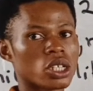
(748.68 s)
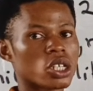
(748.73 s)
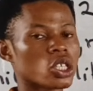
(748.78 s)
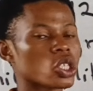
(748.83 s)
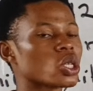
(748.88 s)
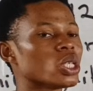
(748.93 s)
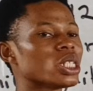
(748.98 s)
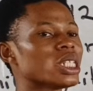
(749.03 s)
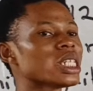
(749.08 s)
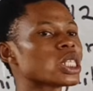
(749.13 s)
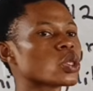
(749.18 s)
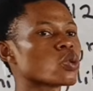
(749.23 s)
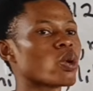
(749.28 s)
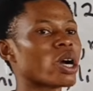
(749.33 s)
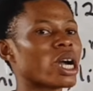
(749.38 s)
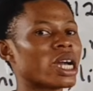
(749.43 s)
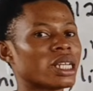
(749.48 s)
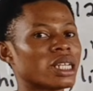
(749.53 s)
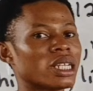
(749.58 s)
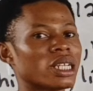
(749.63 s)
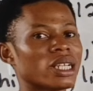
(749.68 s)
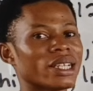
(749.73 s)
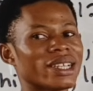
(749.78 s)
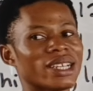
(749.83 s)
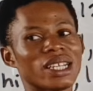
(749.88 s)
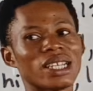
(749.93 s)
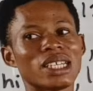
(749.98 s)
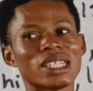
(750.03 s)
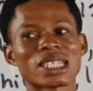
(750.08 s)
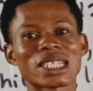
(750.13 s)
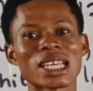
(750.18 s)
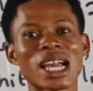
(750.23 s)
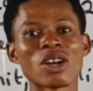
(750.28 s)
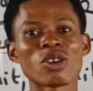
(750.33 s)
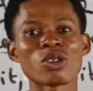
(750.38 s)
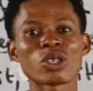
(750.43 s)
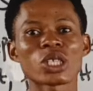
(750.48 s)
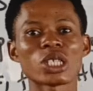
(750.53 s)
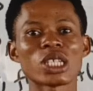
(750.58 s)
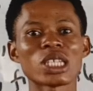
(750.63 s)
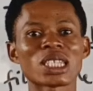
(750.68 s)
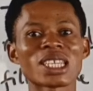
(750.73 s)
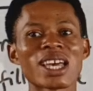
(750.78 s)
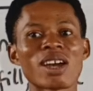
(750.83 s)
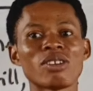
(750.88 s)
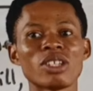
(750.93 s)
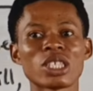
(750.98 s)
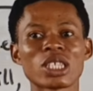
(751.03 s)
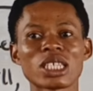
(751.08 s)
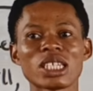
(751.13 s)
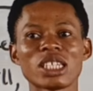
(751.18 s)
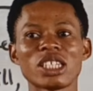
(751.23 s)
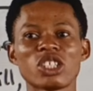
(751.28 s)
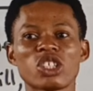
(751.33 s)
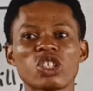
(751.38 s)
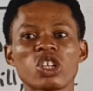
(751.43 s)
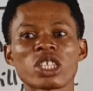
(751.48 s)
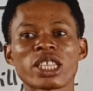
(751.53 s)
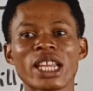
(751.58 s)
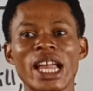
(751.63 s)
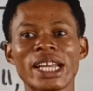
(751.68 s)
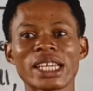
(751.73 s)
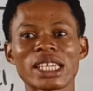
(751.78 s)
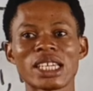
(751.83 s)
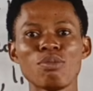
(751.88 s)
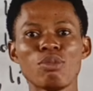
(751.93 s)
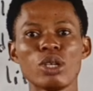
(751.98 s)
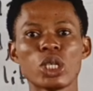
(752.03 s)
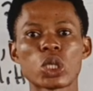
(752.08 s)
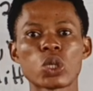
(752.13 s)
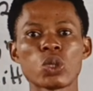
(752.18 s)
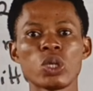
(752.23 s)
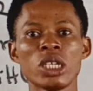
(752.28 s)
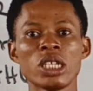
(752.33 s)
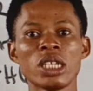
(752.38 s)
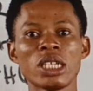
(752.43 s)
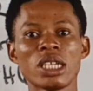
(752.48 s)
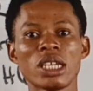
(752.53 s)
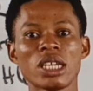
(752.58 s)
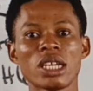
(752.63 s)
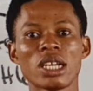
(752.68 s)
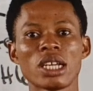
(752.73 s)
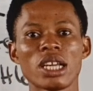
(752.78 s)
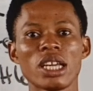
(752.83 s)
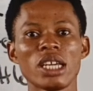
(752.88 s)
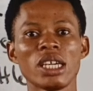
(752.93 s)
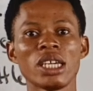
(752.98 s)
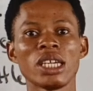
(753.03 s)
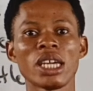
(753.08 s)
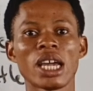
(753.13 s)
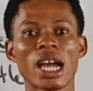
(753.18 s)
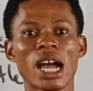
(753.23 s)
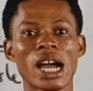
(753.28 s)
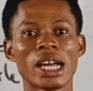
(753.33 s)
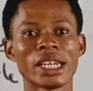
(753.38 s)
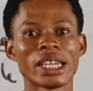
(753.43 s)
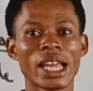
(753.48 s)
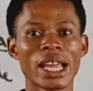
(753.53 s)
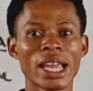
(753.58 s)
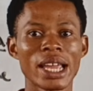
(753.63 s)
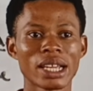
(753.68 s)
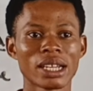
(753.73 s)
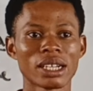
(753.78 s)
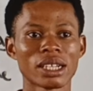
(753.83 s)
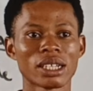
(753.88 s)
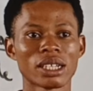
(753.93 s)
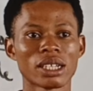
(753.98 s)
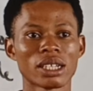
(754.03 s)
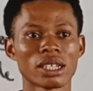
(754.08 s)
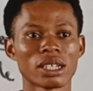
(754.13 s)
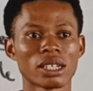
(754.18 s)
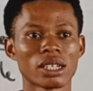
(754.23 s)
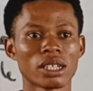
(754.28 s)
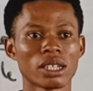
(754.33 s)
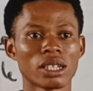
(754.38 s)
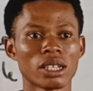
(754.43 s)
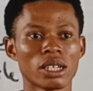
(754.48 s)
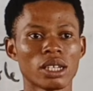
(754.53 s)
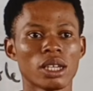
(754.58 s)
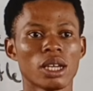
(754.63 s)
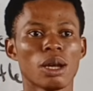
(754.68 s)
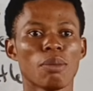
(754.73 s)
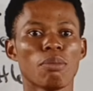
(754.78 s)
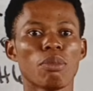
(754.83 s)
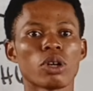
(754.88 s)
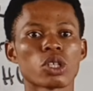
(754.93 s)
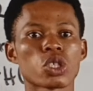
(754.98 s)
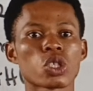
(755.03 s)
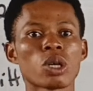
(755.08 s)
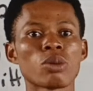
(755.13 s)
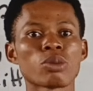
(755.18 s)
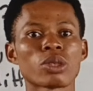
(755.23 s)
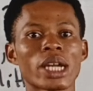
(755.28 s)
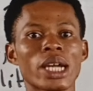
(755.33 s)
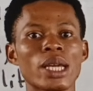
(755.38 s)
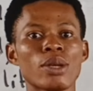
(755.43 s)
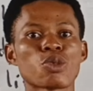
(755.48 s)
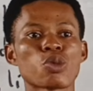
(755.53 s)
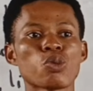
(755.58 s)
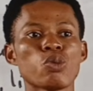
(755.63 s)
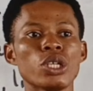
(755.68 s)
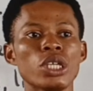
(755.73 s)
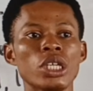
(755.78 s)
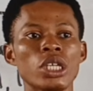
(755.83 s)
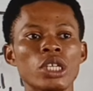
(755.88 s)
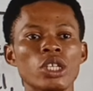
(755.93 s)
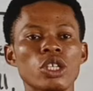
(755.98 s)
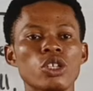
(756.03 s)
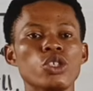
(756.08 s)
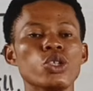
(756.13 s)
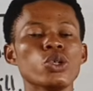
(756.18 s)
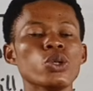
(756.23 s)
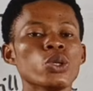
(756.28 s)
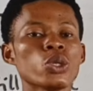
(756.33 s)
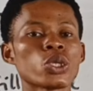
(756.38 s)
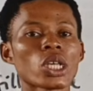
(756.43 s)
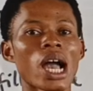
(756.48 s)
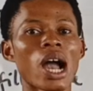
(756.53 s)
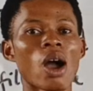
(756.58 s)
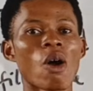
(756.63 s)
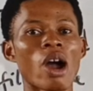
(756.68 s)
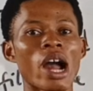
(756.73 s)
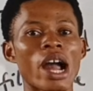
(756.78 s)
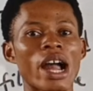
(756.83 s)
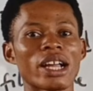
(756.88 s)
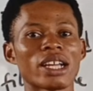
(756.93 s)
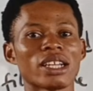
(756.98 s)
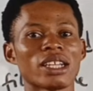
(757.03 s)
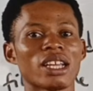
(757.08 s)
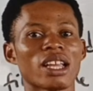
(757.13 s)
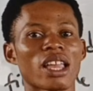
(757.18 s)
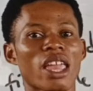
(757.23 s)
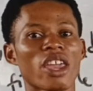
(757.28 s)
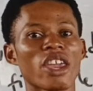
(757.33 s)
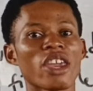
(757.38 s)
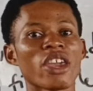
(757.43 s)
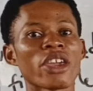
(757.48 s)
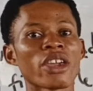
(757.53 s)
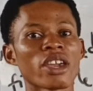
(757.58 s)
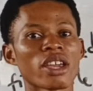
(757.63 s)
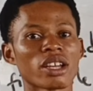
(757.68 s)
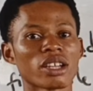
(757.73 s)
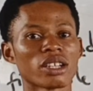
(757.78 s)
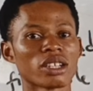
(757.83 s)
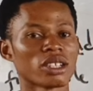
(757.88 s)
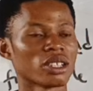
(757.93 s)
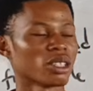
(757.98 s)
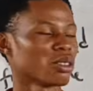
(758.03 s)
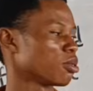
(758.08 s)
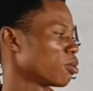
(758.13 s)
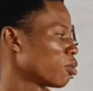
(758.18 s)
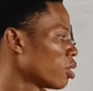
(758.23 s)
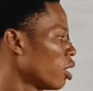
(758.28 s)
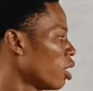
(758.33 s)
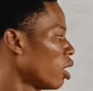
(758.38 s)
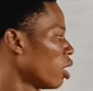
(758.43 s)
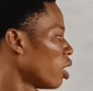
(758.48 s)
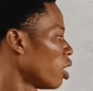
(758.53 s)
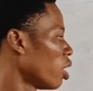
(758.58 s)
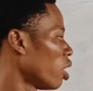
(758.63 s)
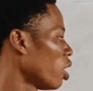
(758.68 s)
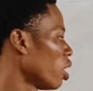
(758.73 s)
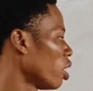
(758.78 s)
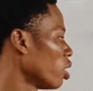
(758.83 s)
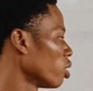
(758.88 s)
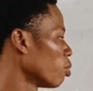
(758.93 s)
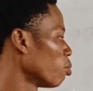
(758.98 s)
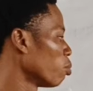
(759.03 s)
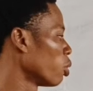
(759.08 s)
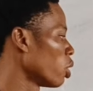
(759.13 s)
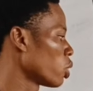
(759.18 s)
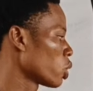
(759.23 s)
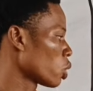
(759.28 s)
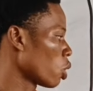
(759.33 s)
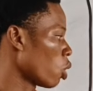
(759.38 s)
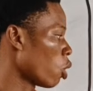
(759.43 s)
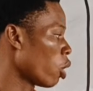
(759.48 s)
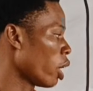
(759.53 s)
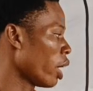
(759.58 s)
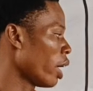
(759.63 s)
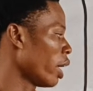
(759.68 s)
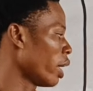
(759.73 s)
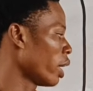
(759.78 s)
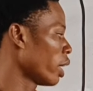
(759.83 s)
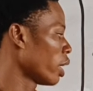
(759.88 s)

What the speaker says: So this one, the sound is just like in between A and E. But sometimes we use our A, but or